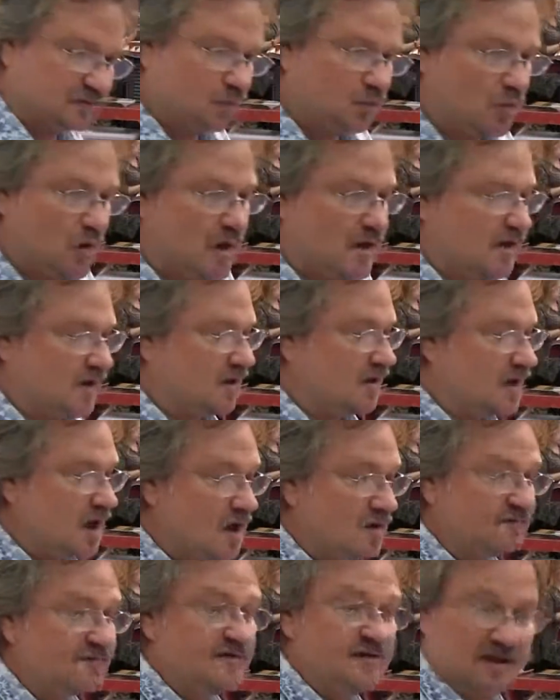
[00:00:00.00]
way
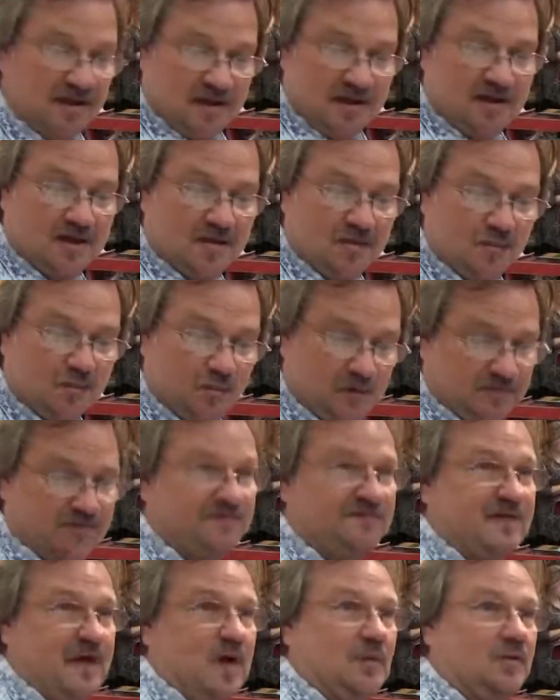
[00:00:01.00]
of knitting with
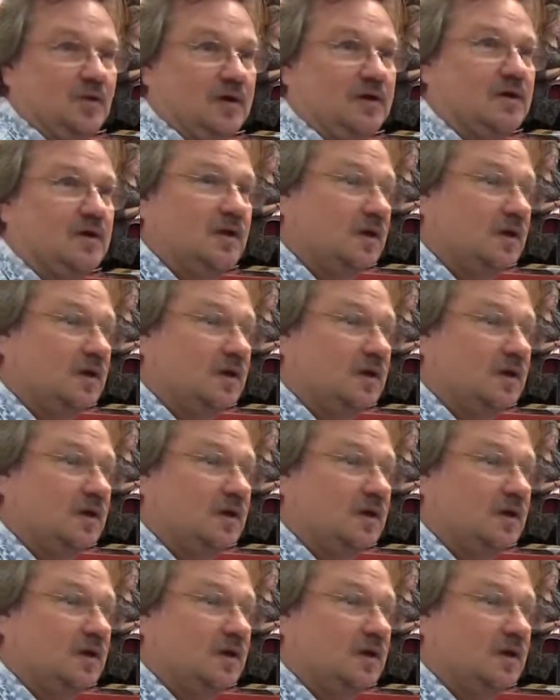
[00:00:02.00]
fabric.